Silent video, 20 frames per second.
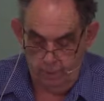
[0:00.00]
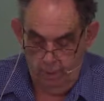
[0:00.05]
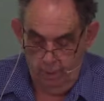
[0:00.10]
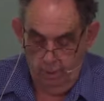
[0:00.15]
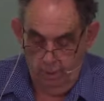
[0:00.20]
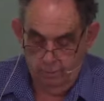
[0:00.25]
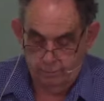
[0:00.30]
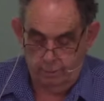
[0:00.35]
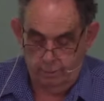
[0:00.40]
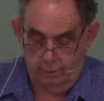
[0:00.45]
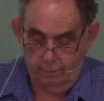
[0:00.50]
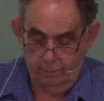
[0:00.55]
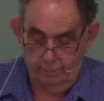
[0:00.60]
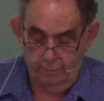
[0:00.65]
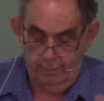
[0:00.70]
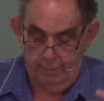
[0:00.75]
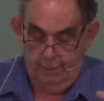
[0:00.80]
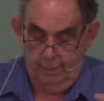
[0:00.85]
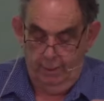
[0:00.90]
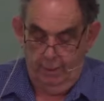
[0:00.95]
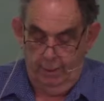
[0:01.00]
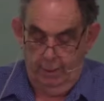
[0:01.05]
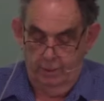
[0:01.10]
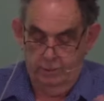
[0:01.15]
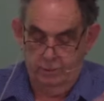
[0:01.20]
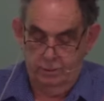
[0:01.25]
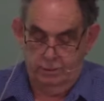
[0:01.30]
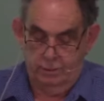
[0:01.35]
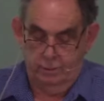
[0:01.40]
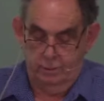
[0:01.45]
So he's
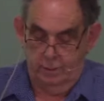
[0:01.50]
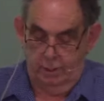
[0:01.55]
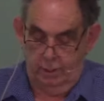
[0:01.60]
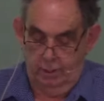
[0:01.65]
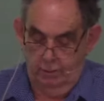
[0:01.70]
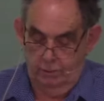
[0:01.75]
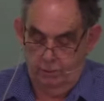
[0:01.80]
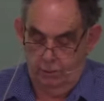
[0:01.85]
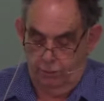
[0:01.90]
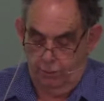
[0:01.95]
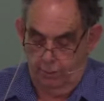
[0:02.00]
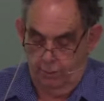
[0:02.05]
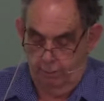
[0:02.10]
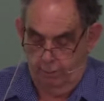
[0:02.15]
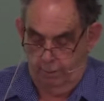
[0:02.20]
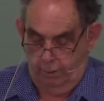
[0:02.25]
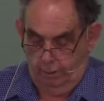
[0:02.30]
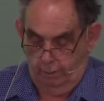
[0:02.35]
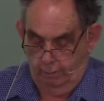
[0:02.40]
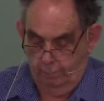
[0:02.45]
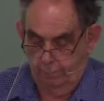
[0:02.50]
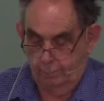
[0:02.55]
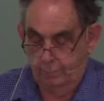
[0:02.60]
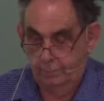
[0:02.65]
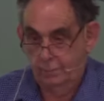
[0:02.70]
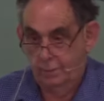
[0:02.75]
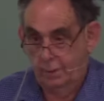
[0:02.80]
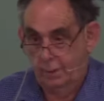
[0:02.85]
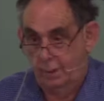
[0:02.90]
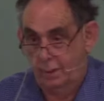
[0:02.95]
asserting his authority.
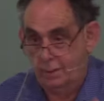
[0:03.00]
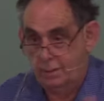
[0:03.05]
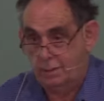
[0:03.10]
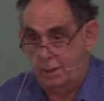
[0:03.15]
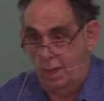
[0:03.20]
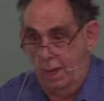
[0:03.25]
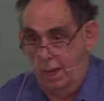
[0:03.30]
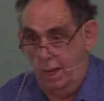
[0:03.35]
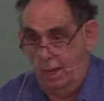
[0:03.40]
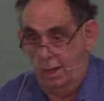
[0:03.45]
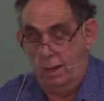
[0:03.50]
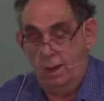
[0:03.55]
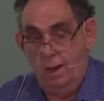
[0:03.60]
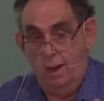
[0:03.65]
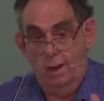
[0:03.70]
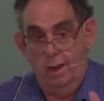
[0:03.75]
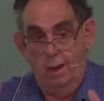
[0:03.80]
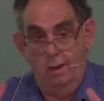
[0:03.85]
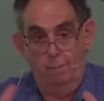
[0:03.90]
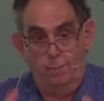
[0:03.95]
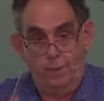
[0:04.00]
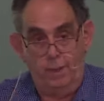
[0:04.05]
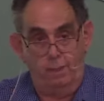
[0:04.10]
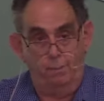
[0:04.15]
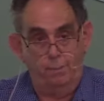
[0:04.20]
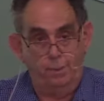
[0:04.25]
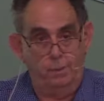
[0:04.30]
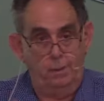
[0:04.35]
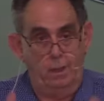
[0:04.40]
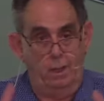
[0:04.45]
He's saying,
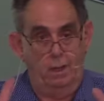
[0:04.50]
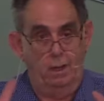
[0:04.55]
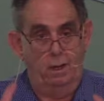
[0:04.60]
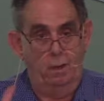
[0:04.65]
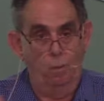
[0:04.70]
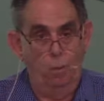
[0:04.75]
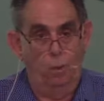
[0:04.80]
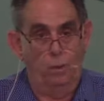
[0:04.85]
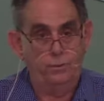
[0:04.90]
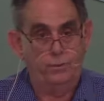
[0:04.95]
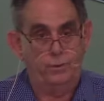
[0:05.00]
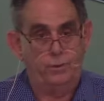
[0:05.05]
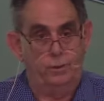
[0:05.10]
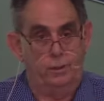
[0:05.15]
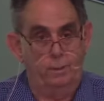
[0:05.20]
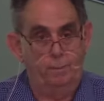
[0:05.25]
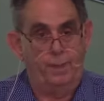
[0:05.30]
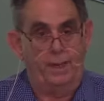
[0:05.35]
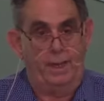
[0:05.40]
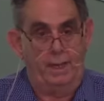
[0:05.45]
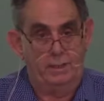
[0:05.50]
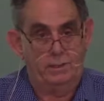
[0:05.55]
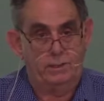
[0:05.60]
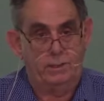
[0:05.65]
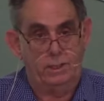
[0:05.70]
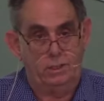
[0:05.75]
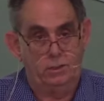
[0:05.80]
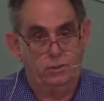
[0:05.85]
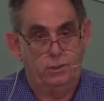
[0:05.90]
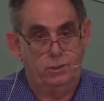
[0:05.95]
People, I want you to pay
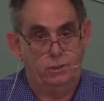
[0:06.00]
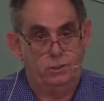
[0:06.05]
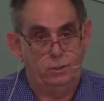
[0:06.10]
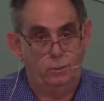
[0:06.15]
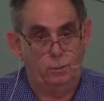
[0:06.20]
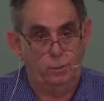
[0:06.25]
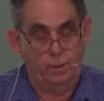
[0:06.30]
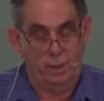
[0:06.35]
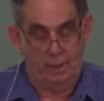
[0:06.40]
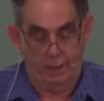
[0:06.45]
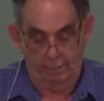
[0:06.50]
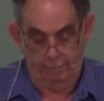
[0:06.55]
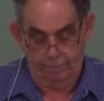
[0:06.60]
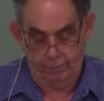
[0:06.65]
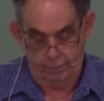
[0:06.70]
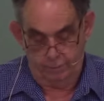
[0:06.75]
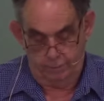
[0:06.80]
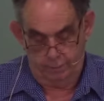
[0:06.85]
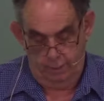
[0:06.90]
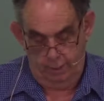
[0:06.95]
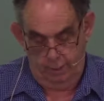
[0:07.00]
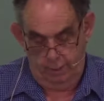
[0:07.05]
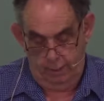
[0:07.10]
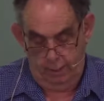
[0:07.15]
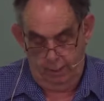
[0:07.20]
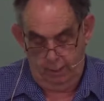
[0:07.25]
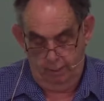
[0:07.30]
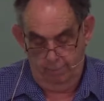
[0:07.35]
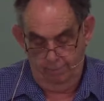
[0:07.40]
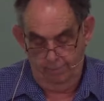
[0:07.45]
attention to what I have to say
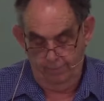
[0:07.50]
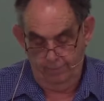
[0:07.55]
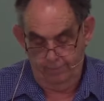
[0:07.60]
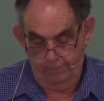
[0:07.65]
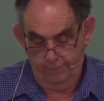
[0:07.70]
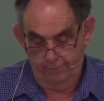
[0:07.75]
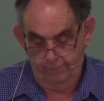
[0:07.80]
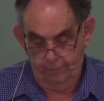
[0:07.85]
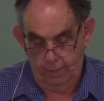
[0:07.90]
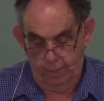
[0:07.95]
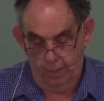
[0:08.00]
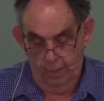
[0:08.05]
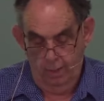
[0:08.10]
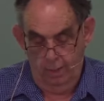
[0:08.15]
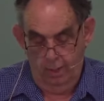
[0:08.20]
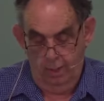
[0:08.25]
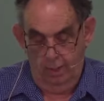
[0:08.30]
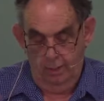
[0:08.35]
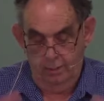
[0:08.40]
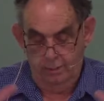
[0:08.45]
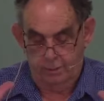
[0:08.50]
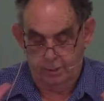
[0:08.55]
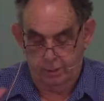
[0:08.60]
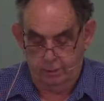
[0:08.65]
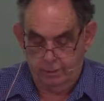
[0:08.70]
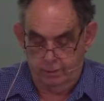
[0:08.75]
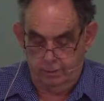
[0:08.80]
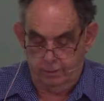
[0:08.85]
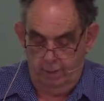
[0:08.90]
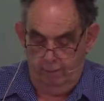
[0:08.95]
here. Just
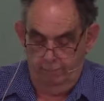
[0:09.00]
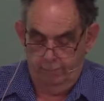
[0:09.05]
as I've